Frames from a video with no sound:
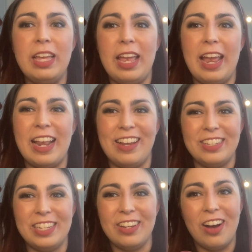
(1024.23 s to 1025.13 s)
and I'll
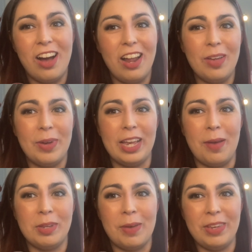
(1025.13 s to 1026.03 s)
see you all in my
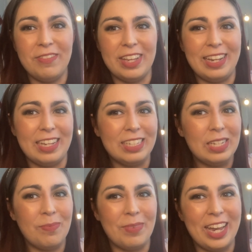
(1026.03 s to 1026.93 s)
upcoming videos.
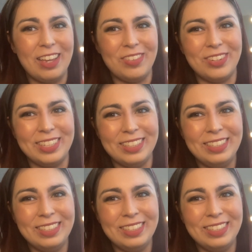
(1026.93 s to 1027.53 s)
Bye everyone.